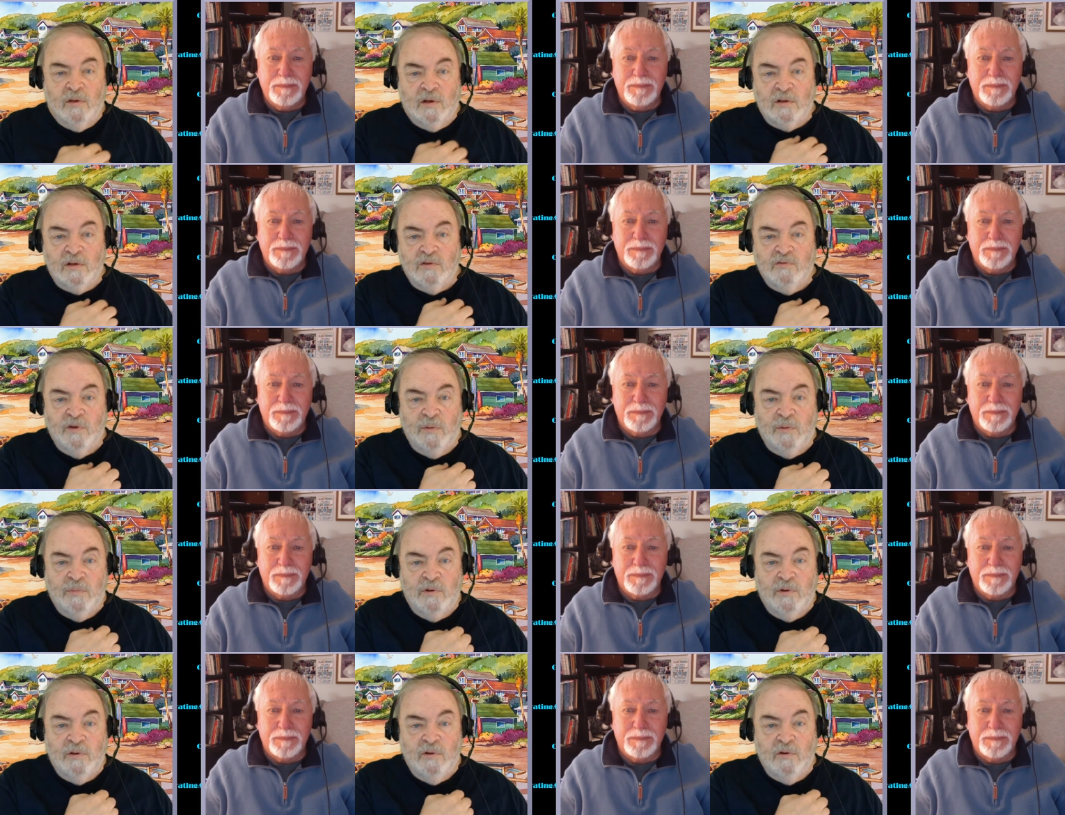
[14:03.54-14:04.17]

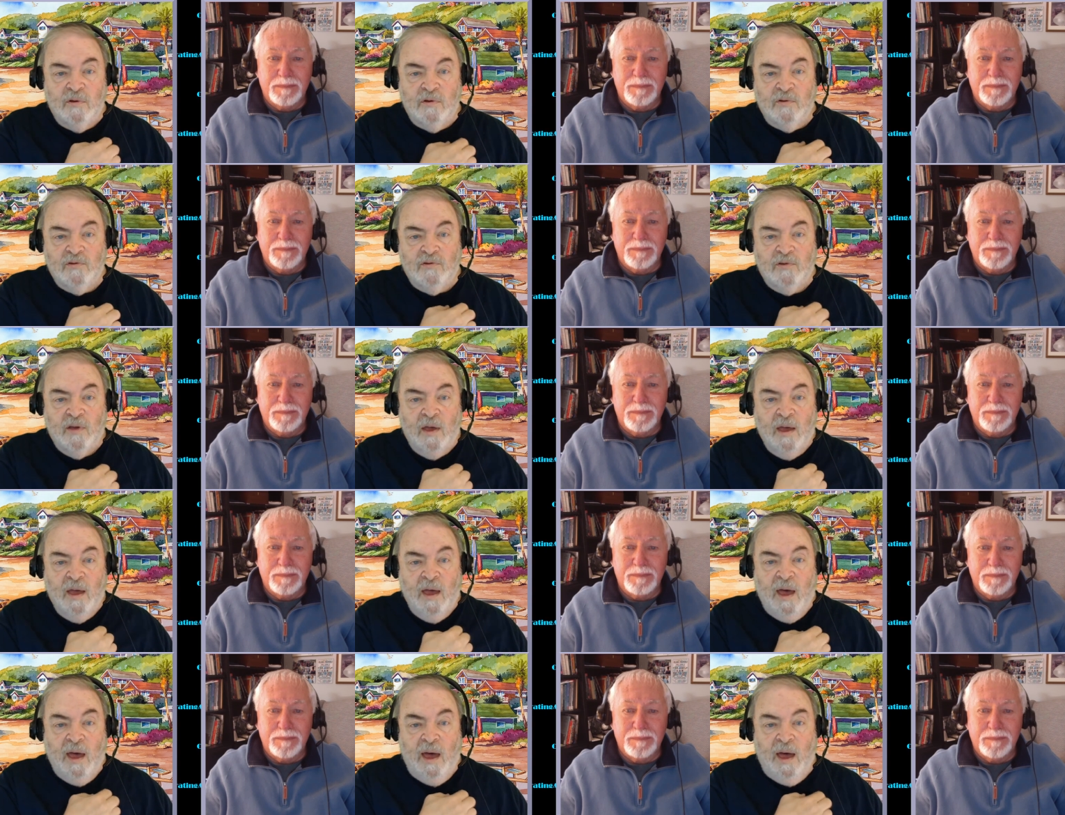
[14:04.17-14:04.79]
Speaker 1: contributors
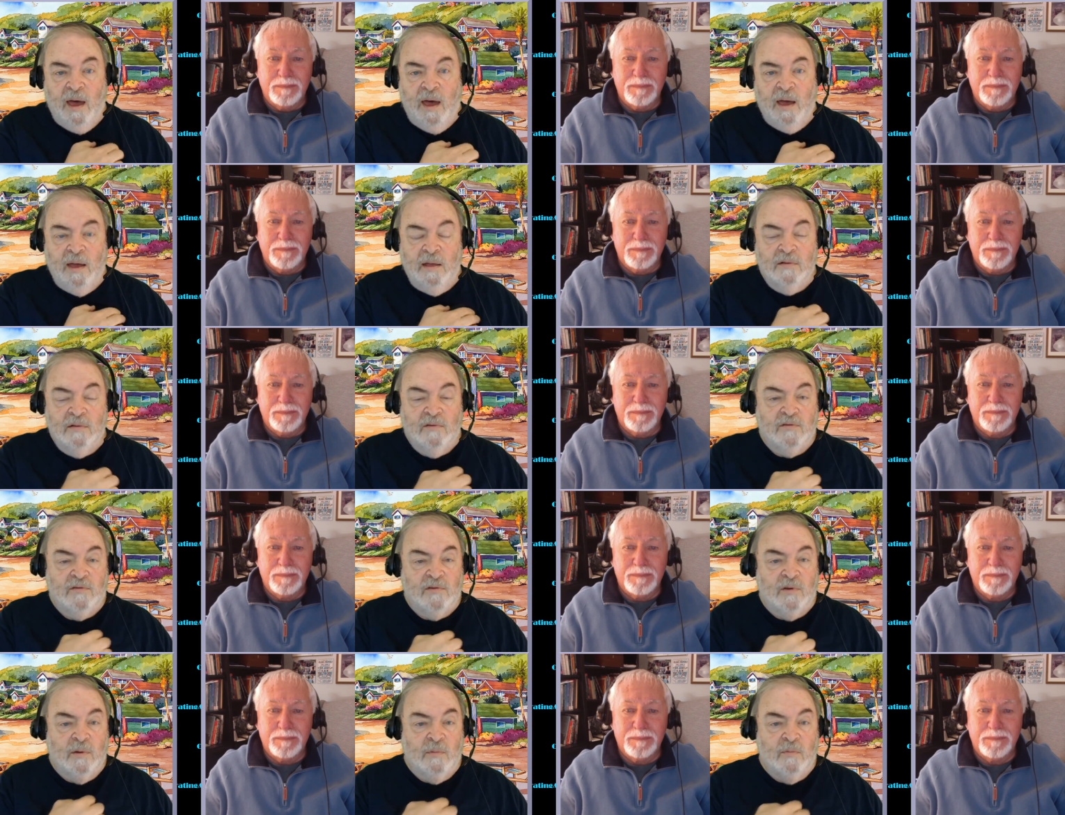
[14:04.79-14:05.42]
and
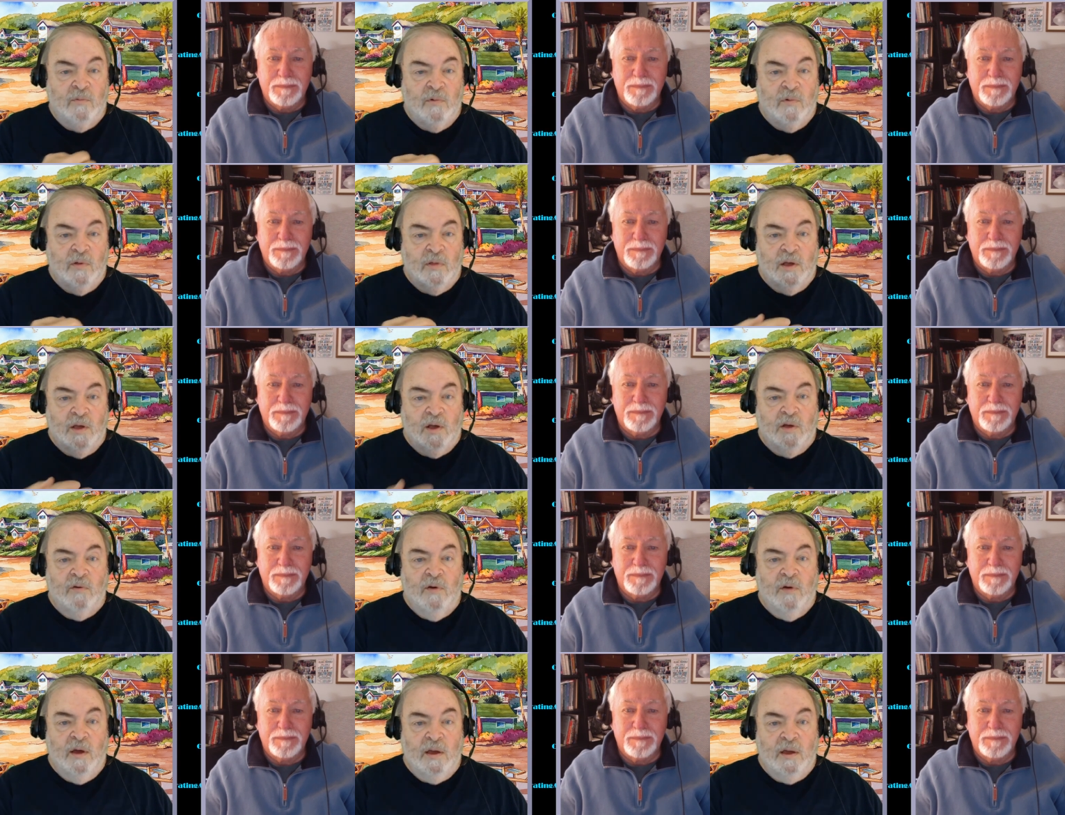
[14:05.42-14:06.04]
some really
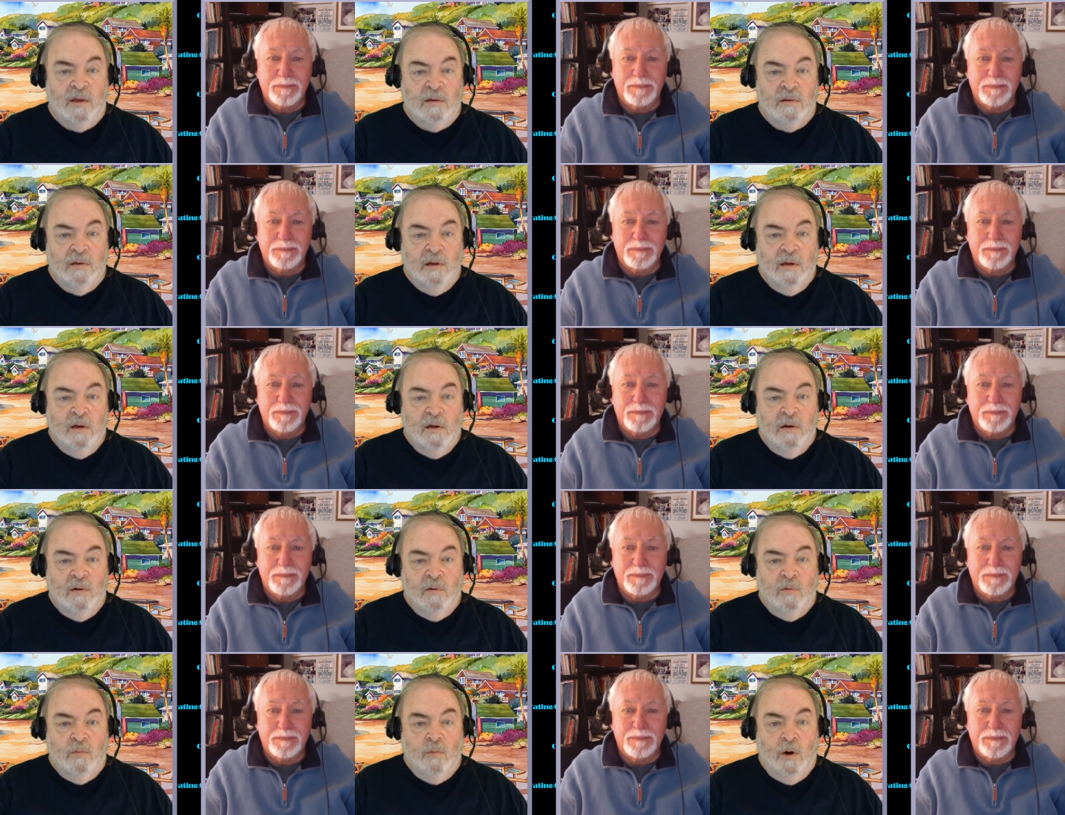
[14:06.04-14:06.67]
great
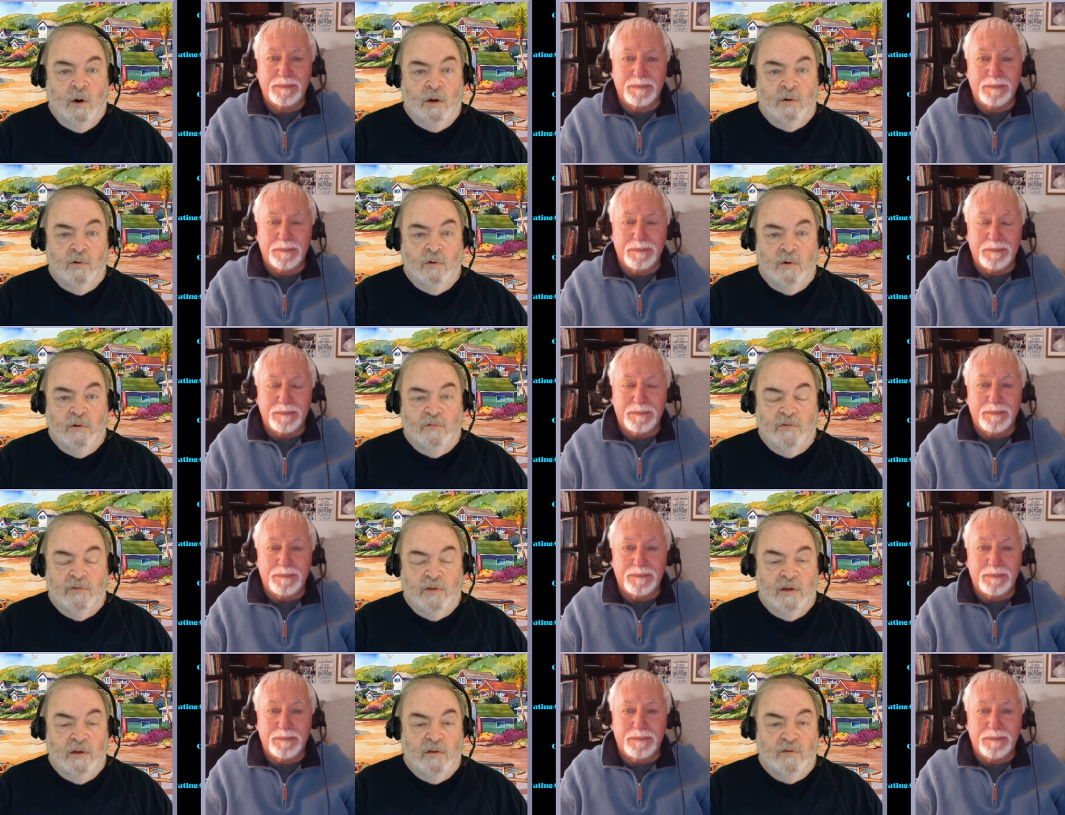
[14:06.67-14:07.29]

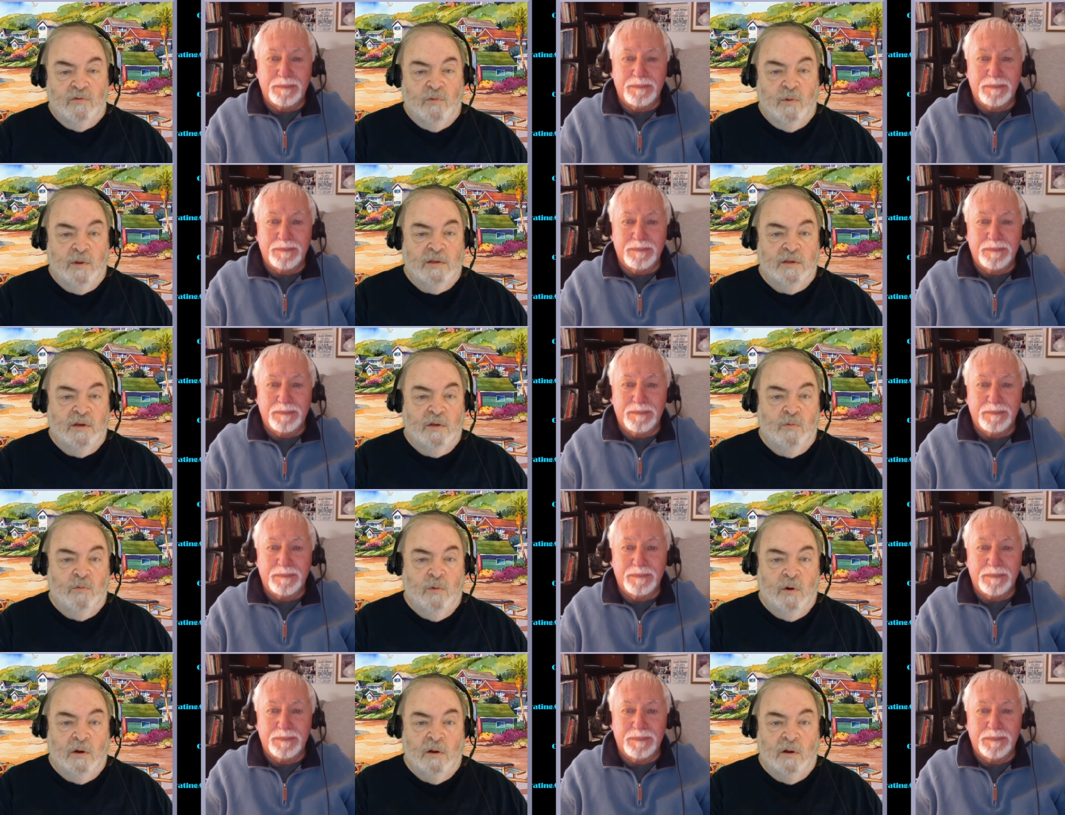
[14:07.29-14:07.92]
one-off things. We
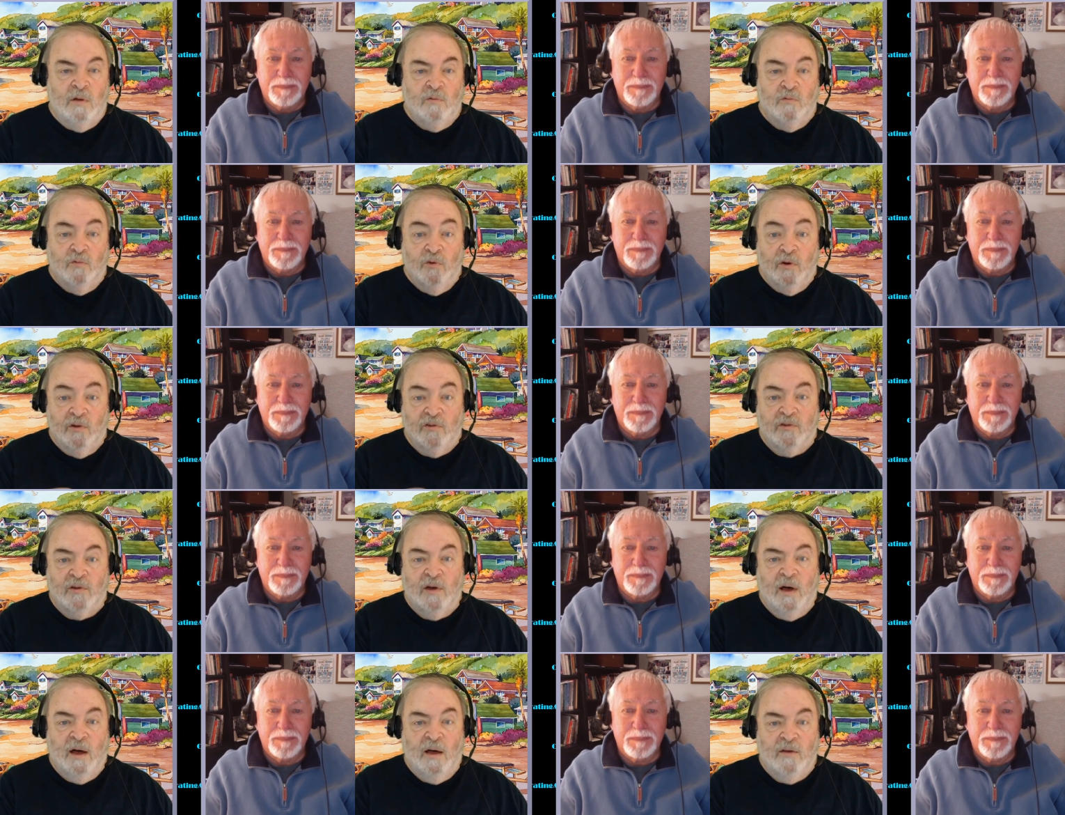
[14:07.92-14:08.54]
did one on Ross
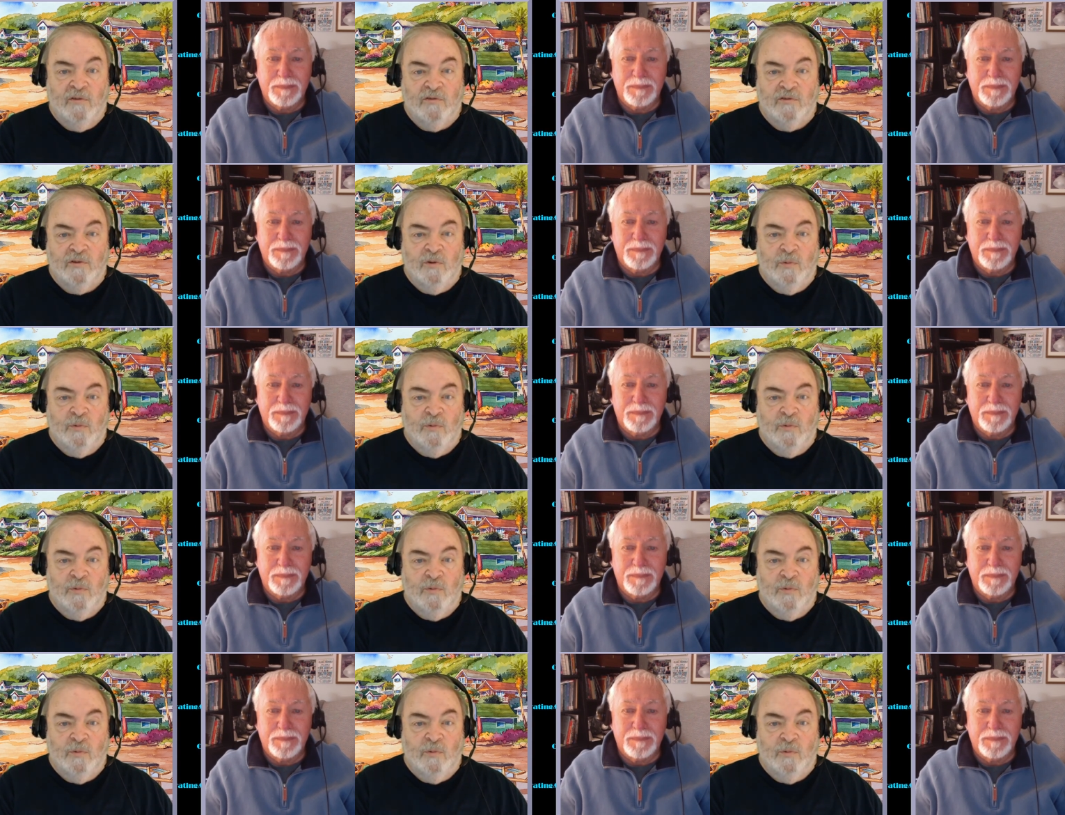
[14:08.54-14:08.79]
Costa.